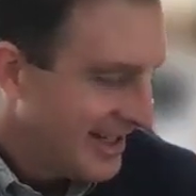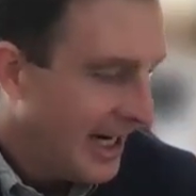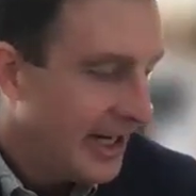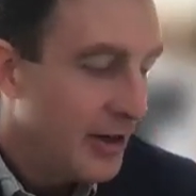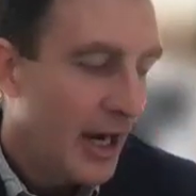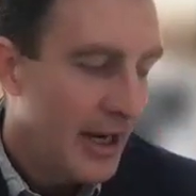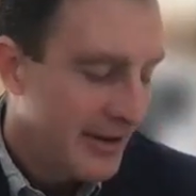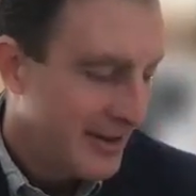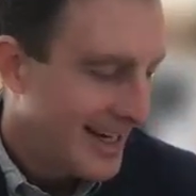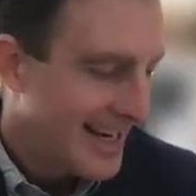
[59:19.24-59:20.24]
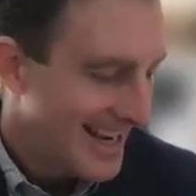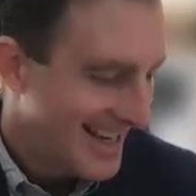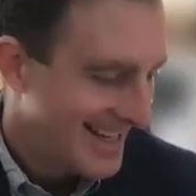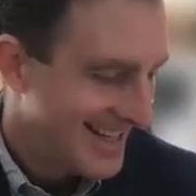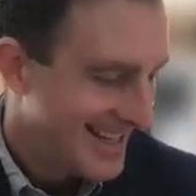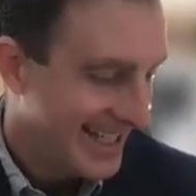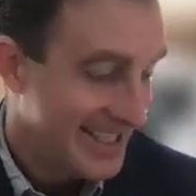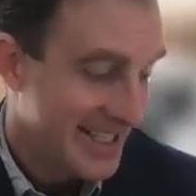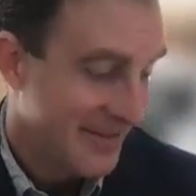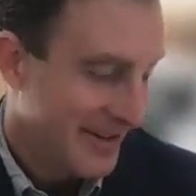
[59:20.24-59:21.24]
I
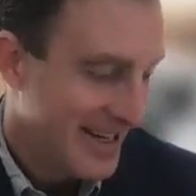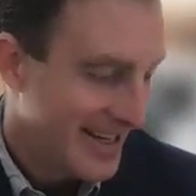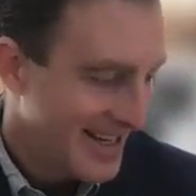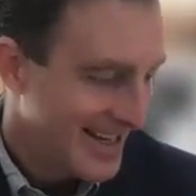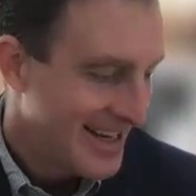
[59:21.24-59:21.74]
guess that